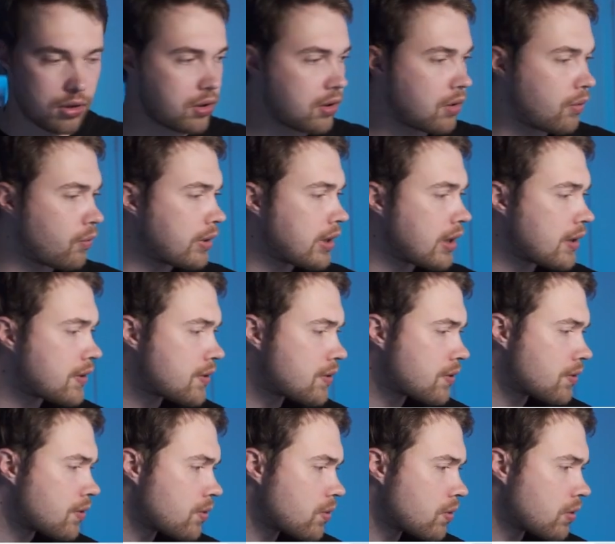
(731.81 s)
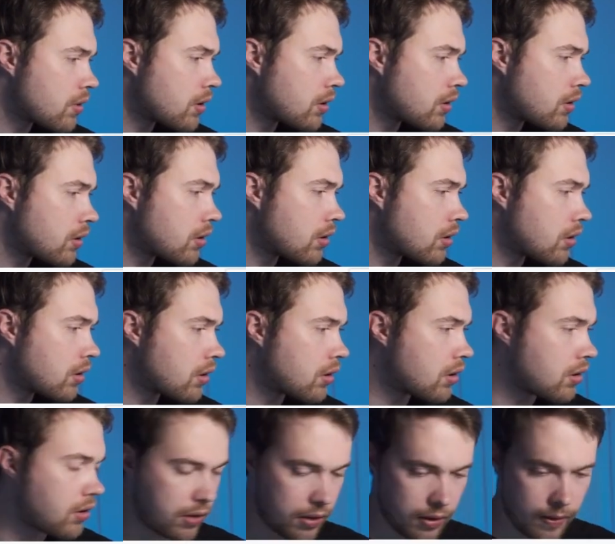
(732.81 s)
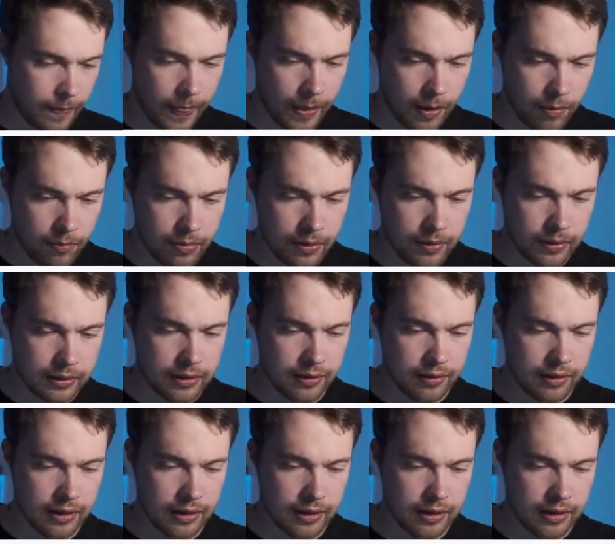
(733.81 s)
We need to build